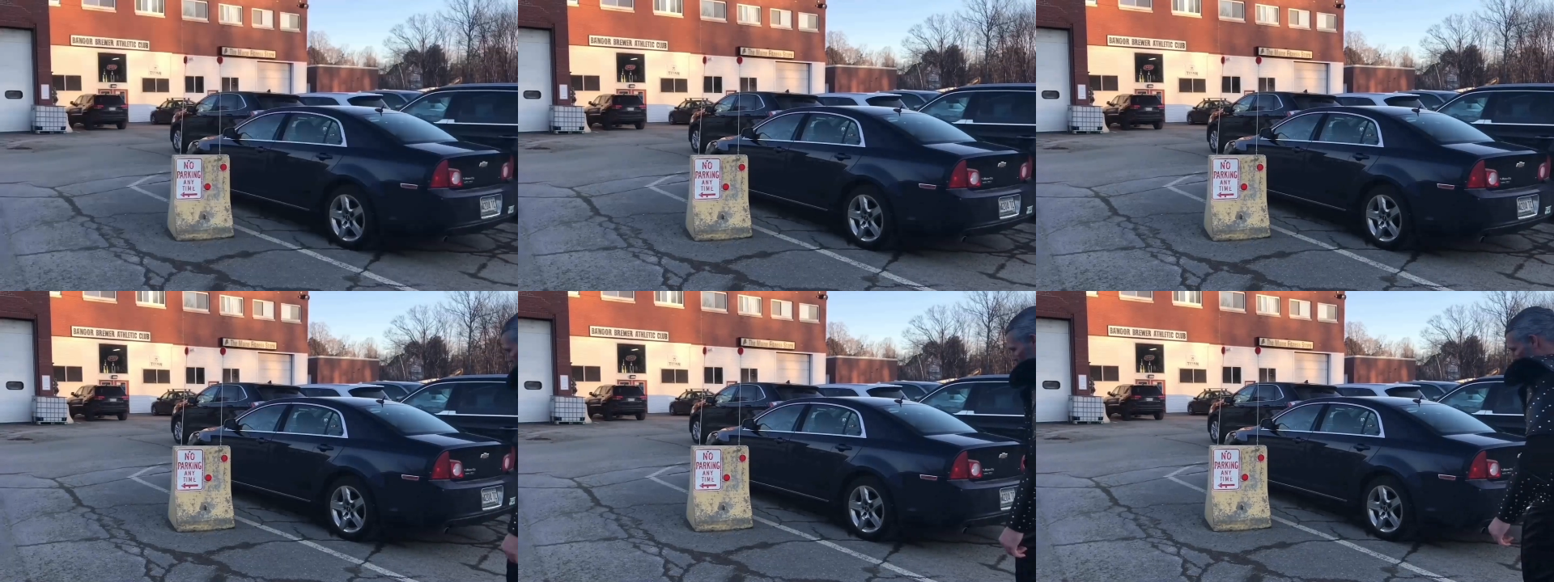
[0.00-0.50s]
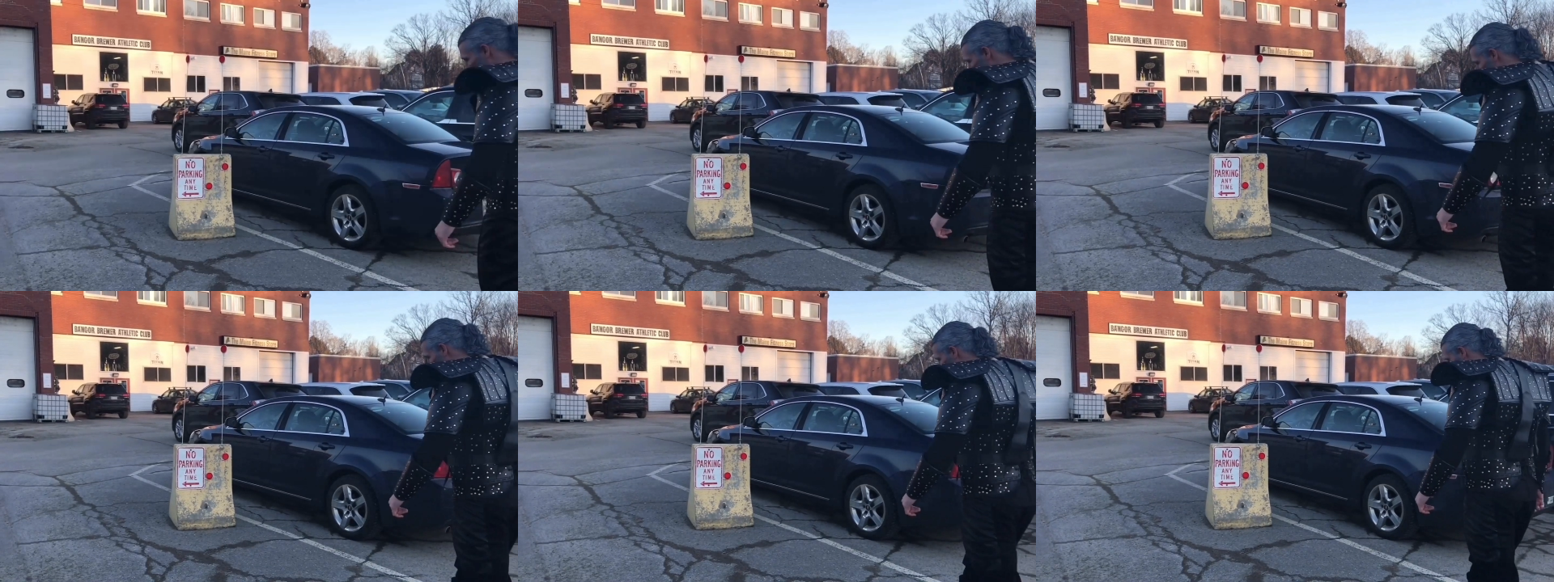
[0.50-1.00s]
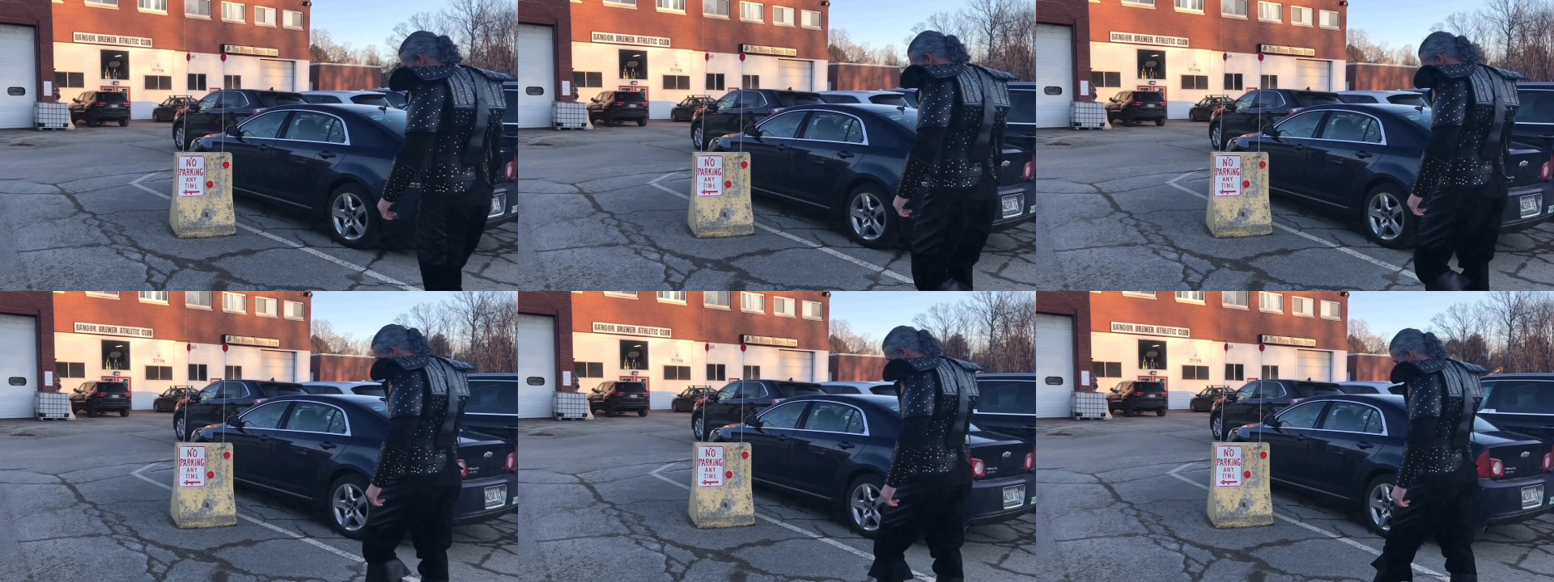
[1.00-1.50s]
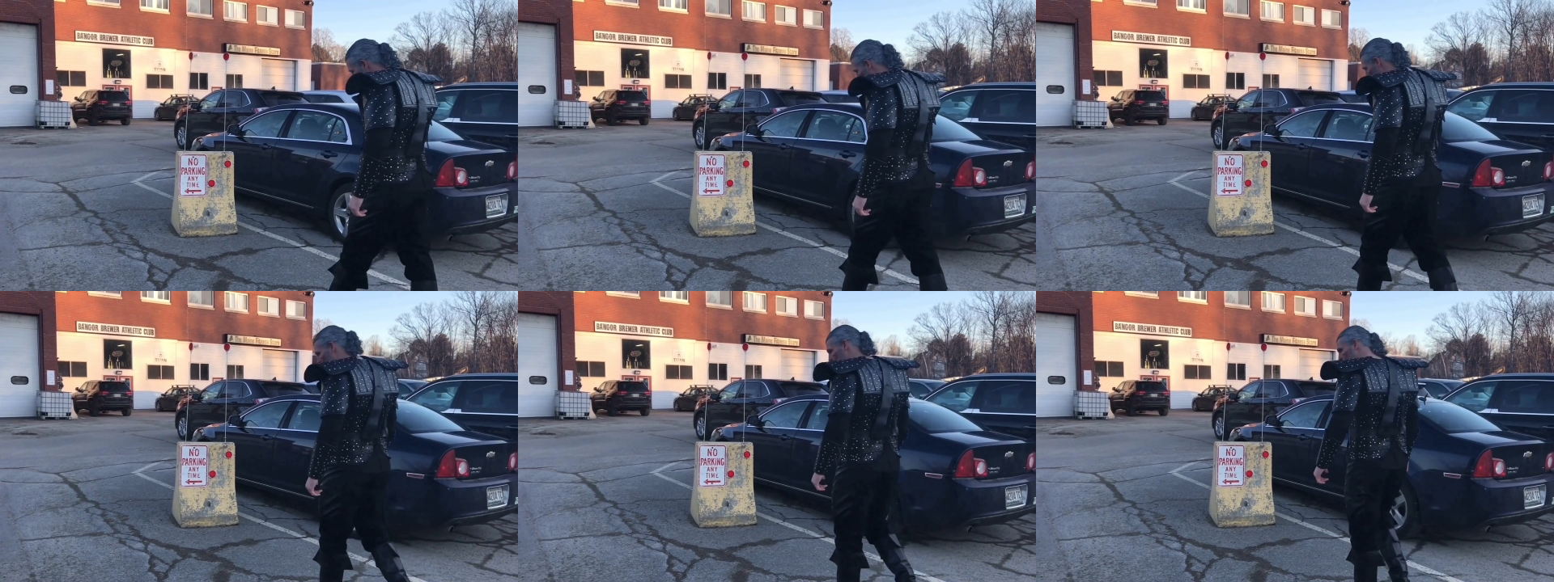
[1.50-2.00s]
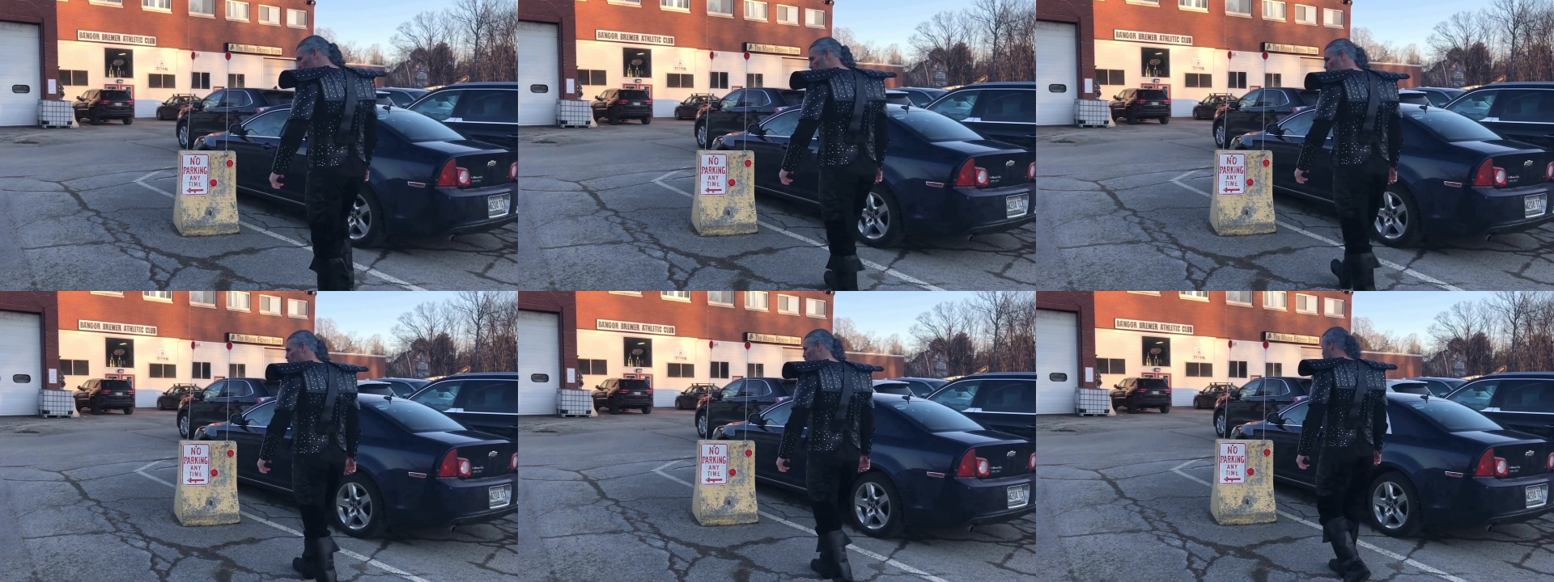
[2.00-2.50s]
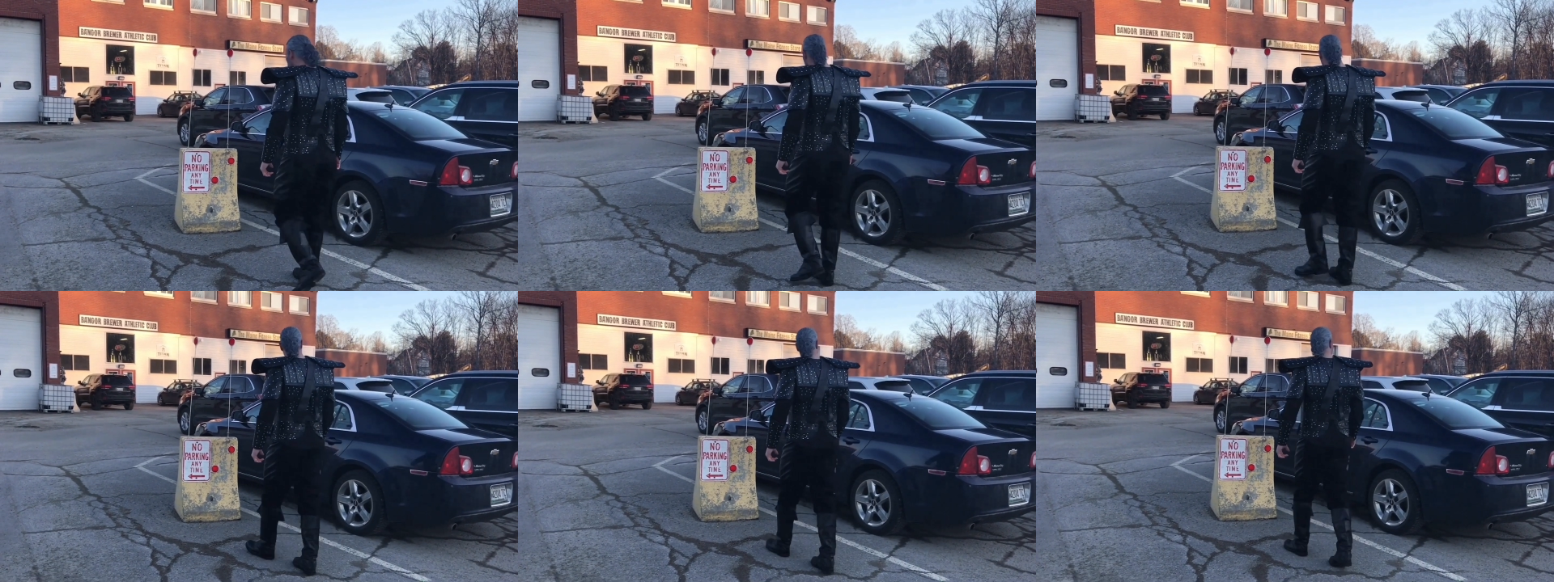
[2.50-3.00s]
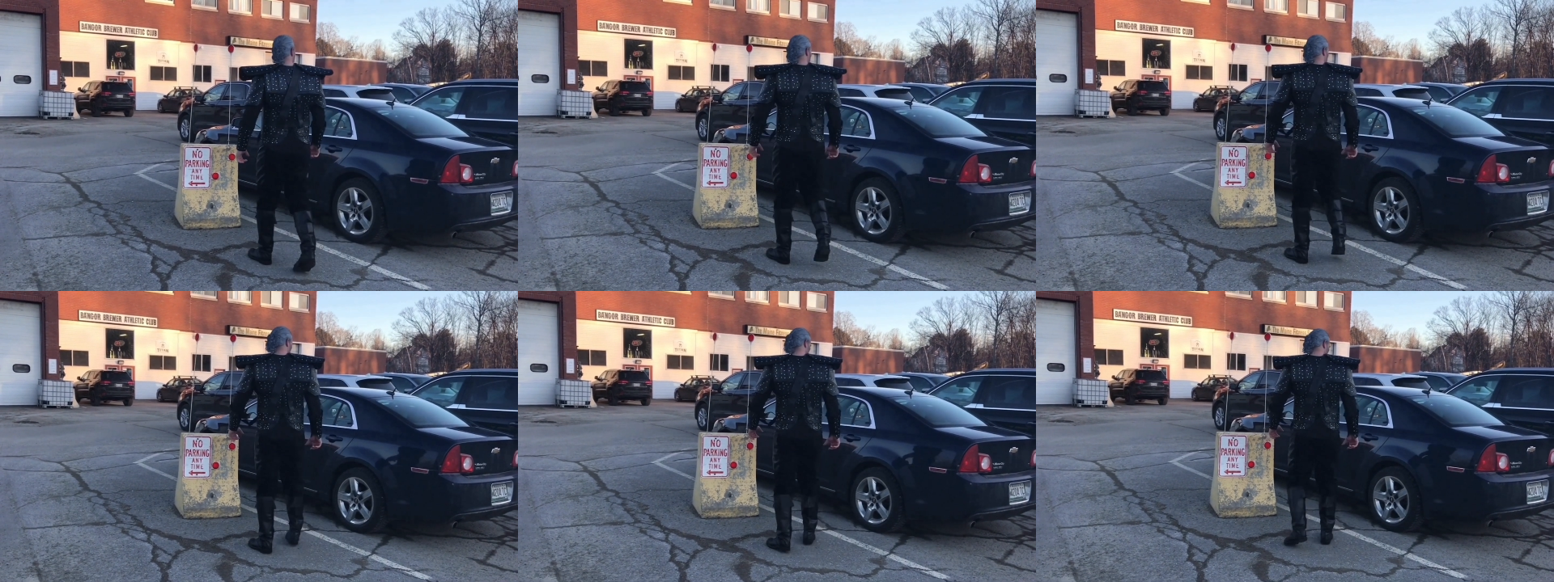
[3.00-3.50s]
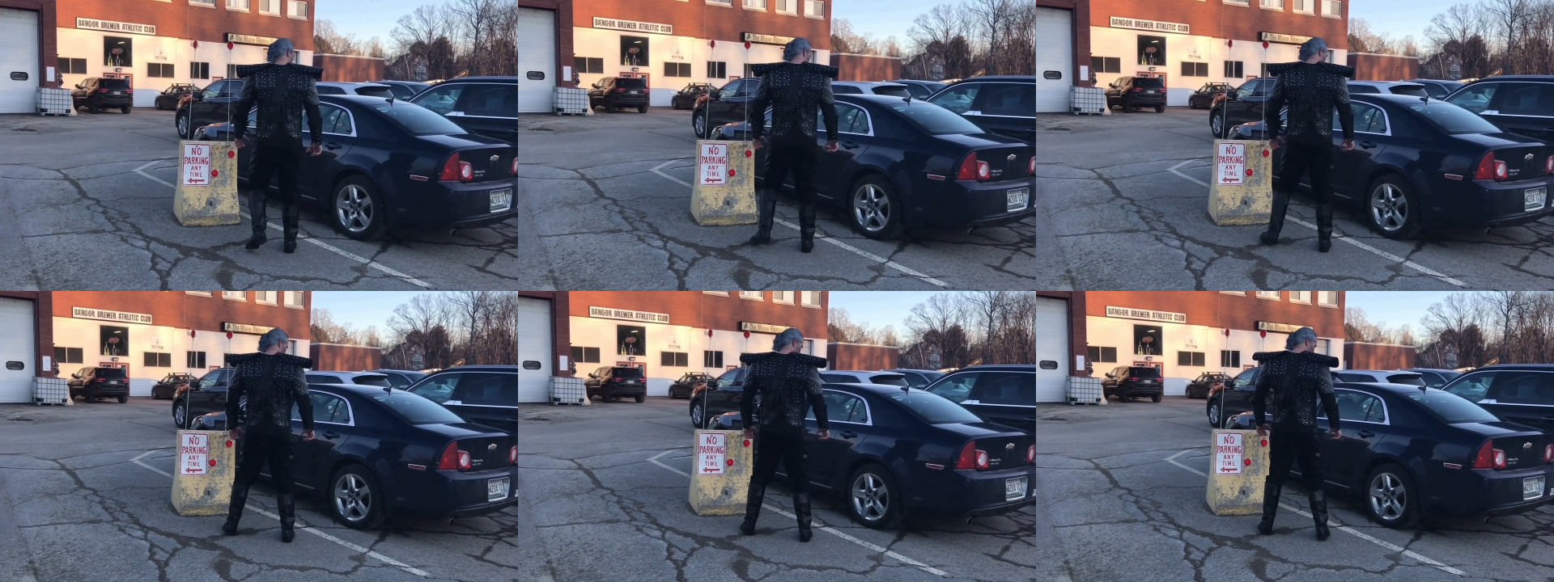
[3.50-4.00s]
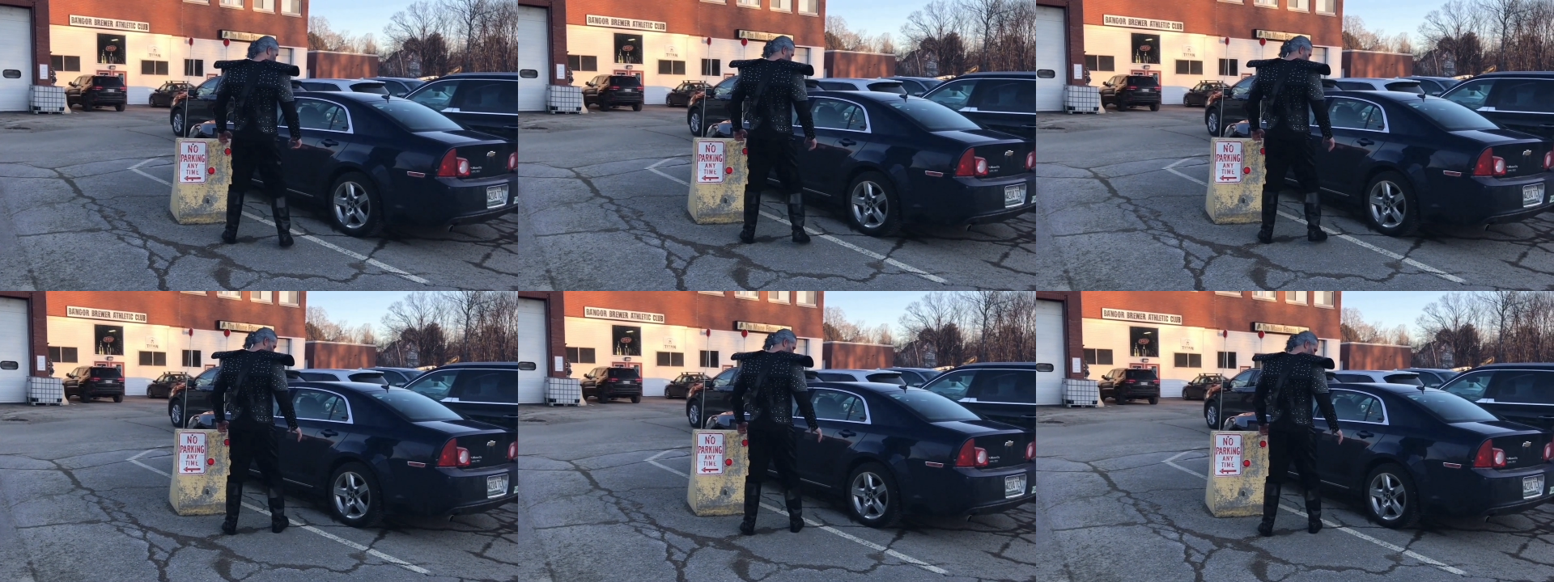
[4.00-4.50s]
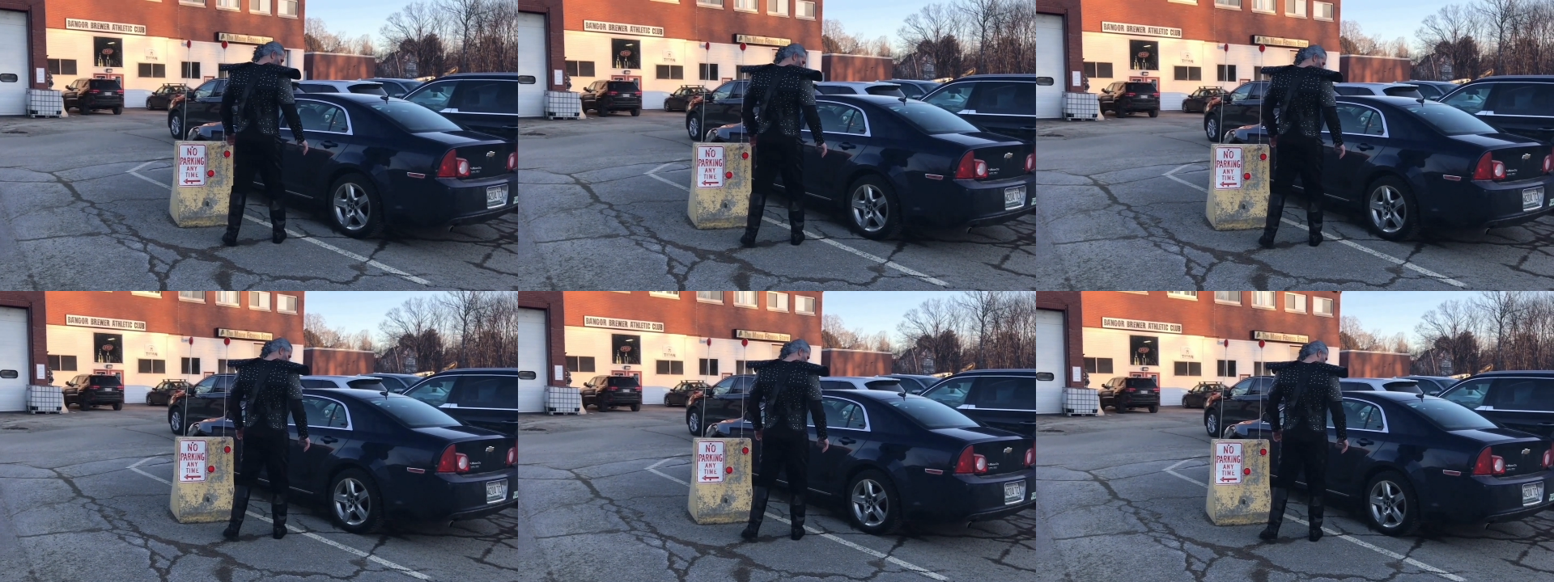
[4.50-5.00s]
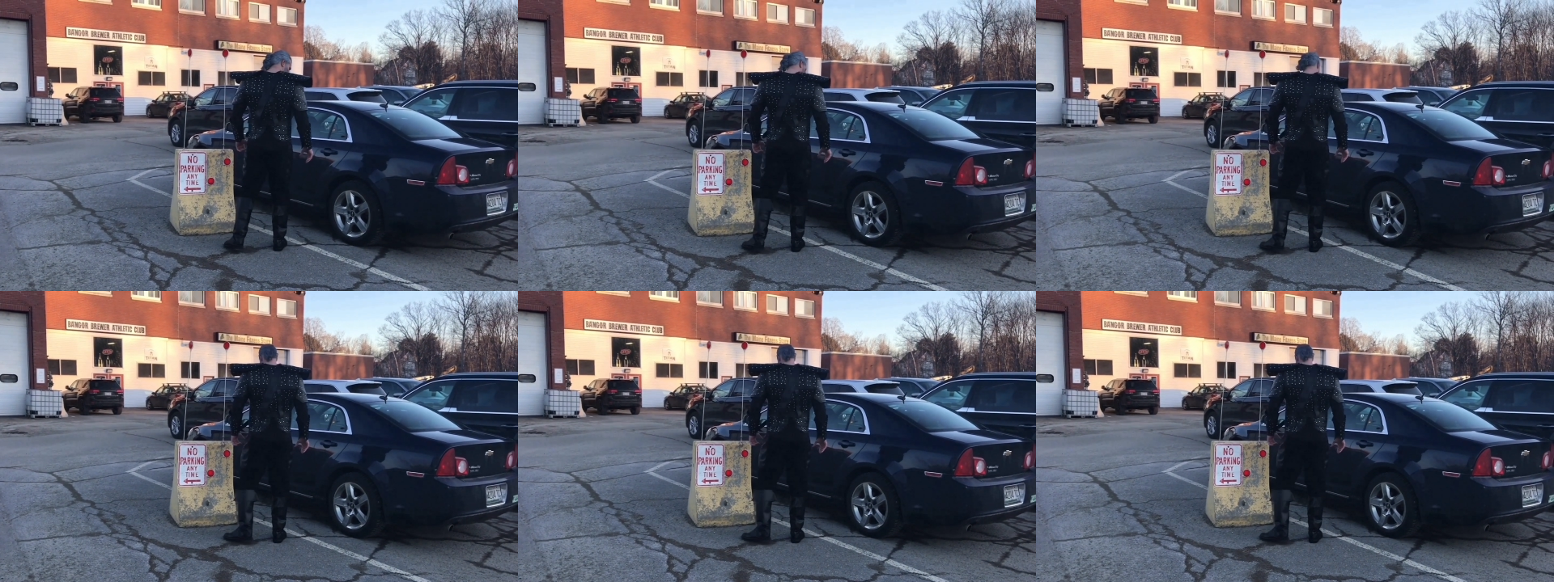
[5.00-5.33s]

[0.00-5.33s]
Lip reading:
No face is visible, so there are no lips to read.